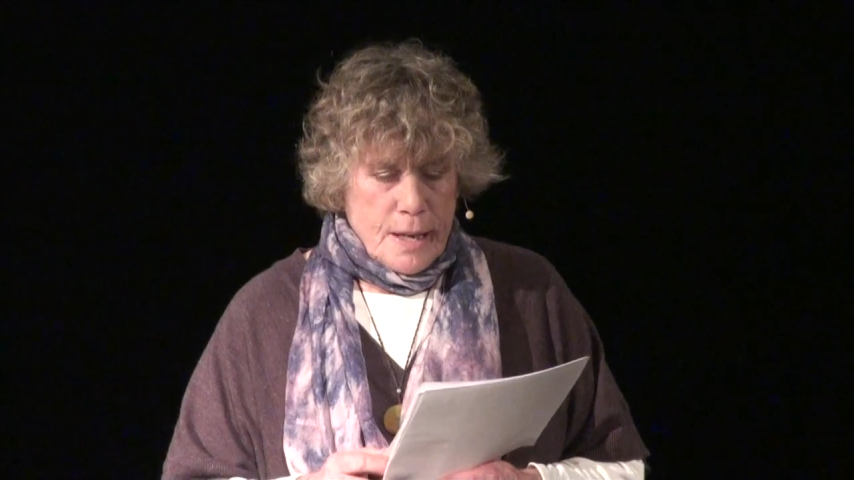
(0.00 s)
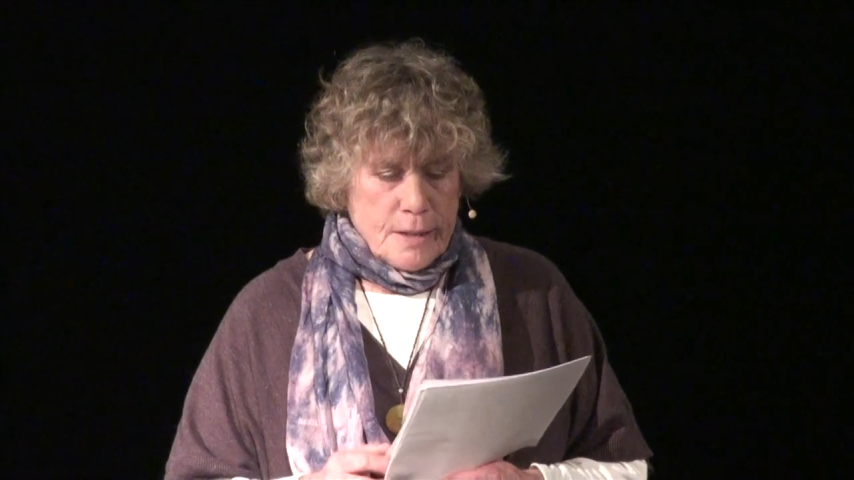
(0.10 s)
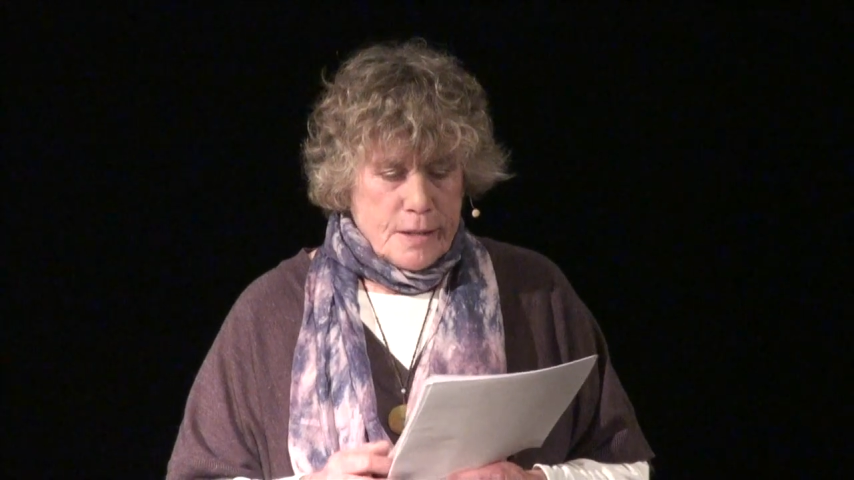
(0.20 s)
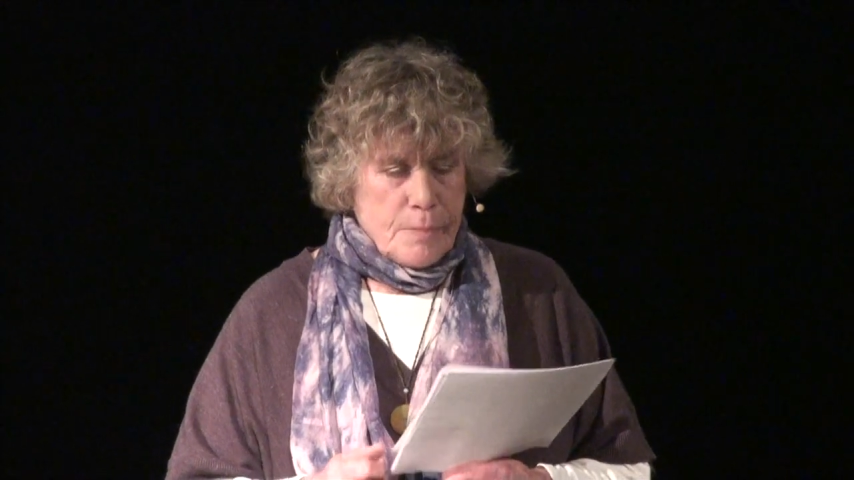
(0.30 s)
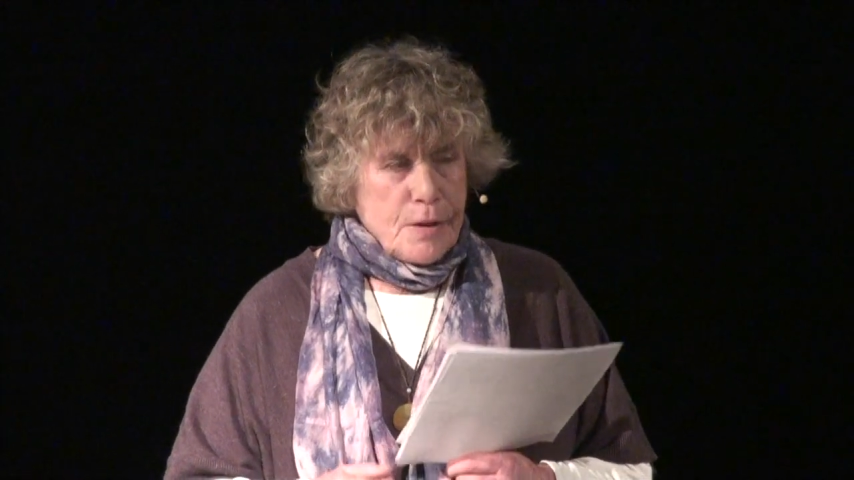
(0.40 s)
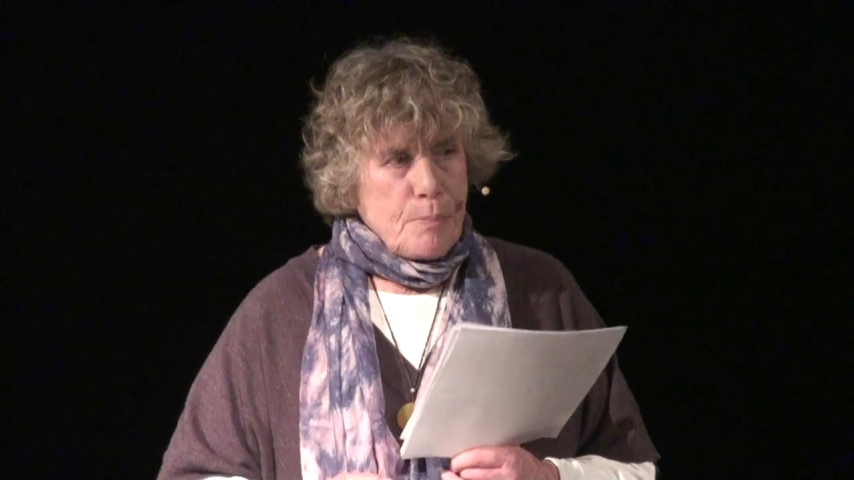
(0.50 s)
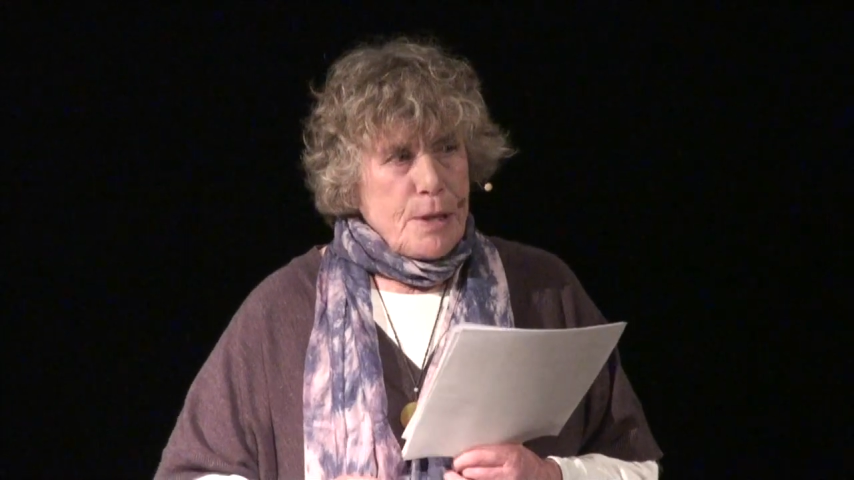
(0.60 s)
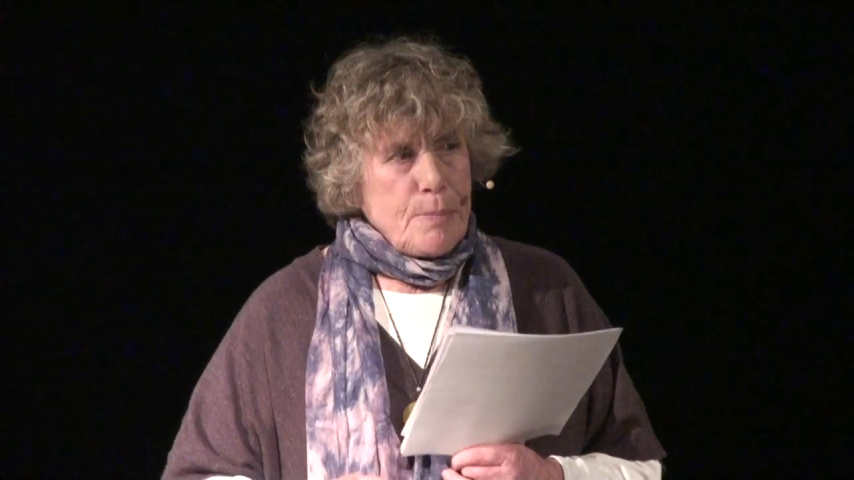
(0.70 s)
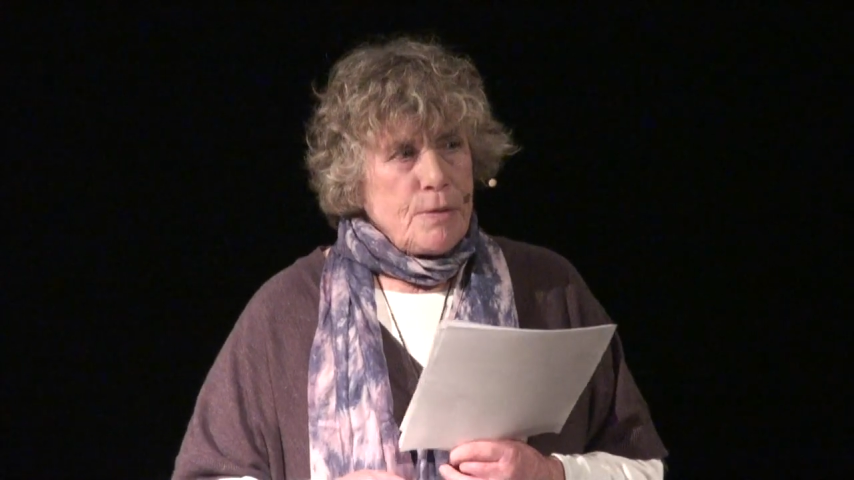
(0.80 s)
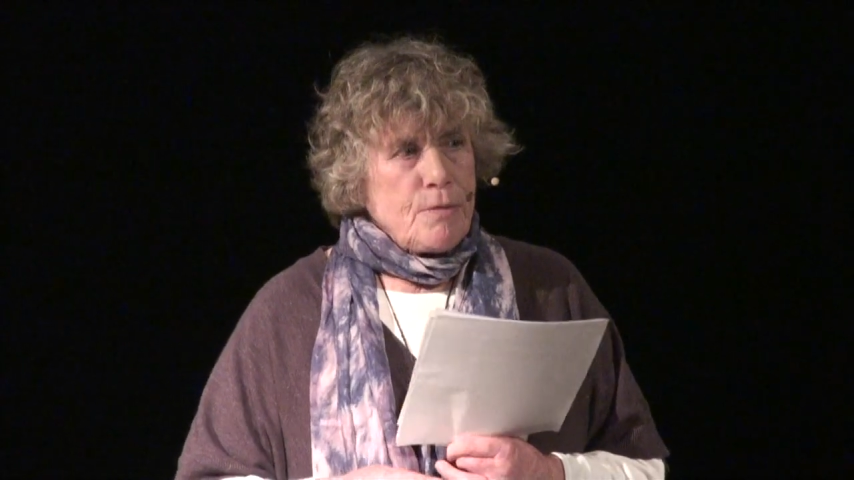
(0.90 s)
and some of the
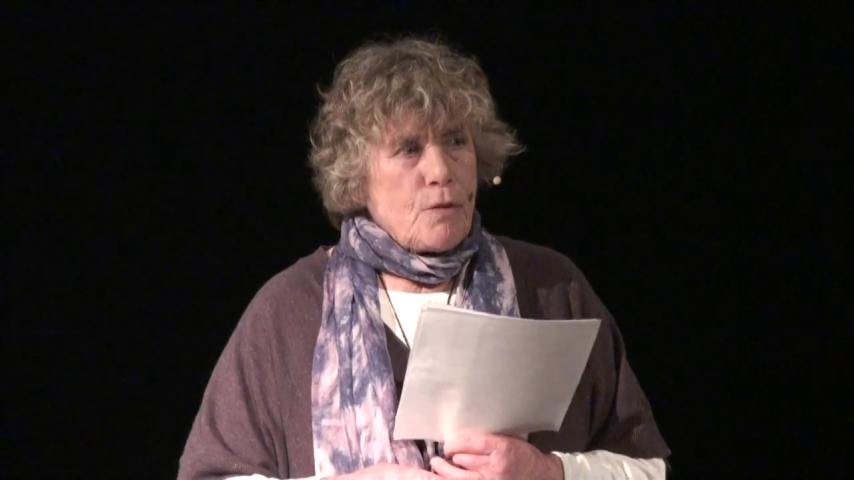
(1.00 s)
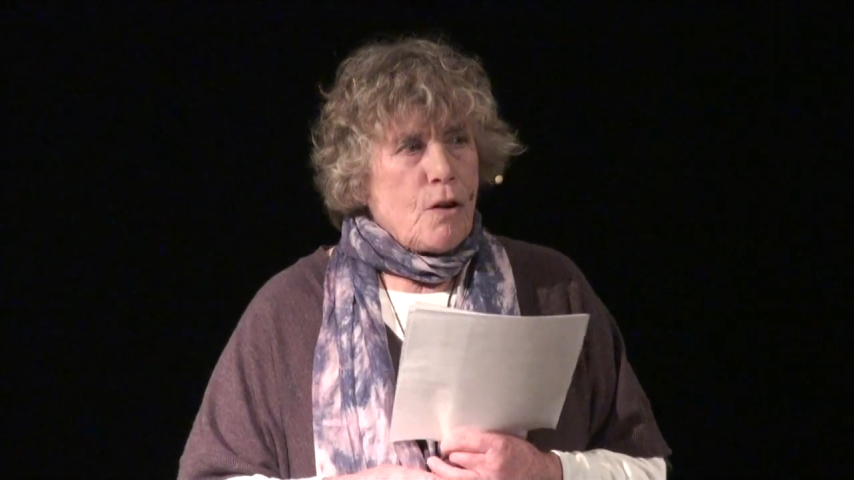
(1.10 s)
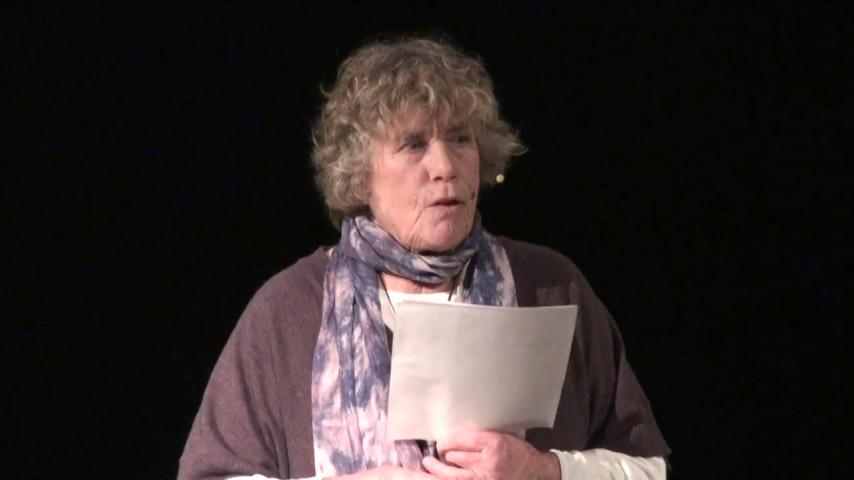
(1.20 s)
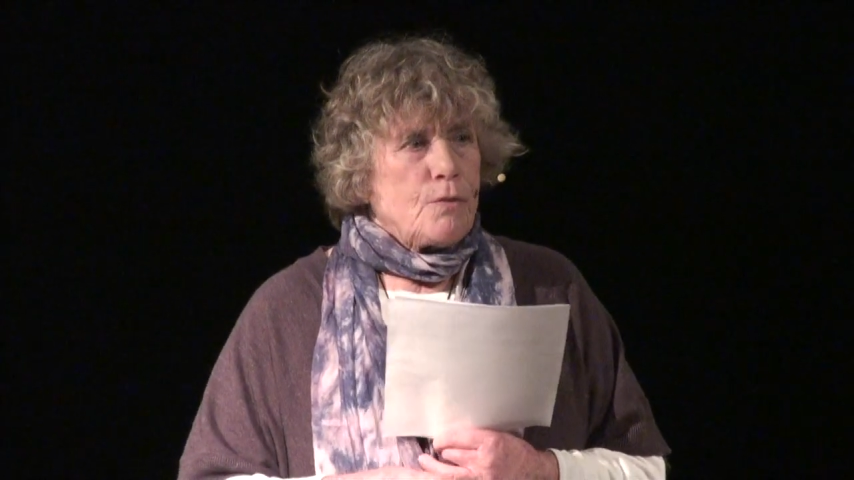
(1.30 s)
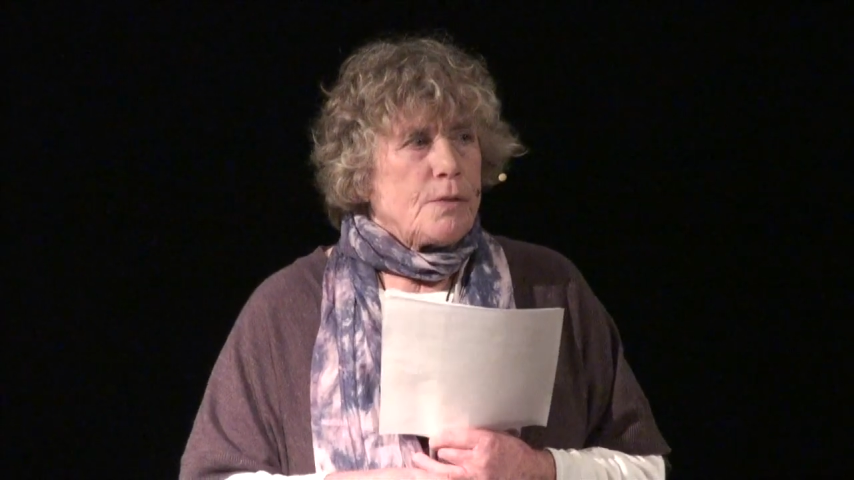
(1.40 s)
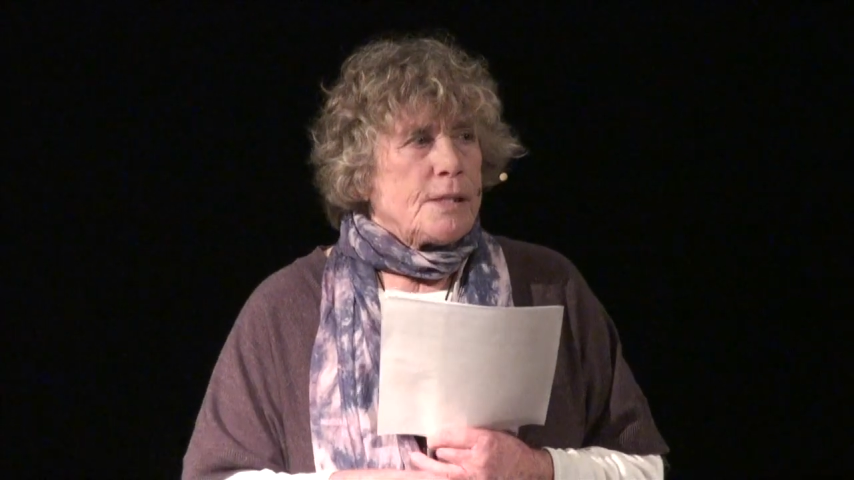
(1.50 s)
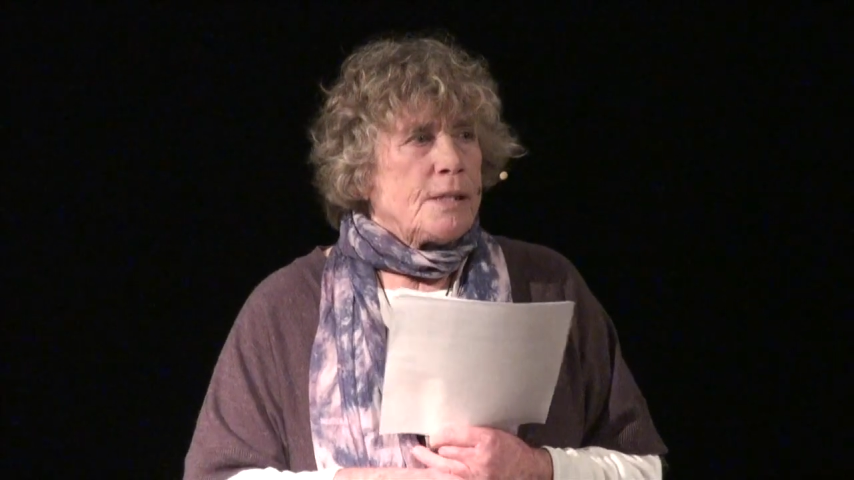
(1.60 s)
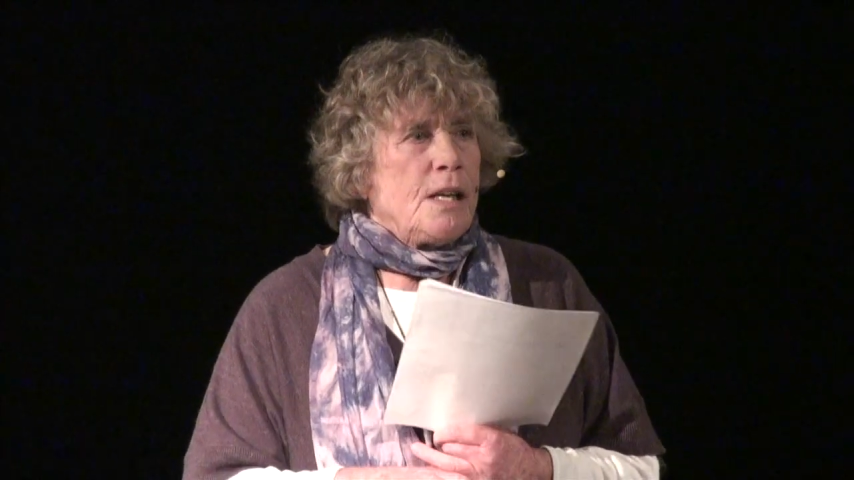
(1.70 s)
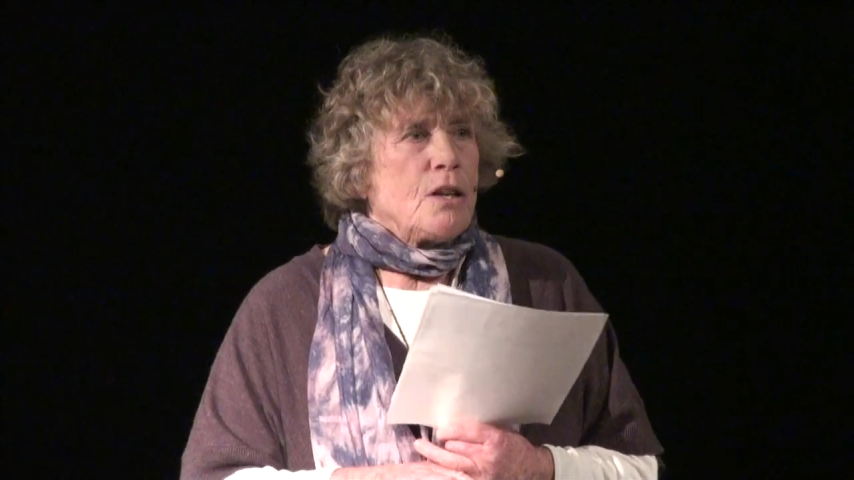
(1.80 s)
people involved with the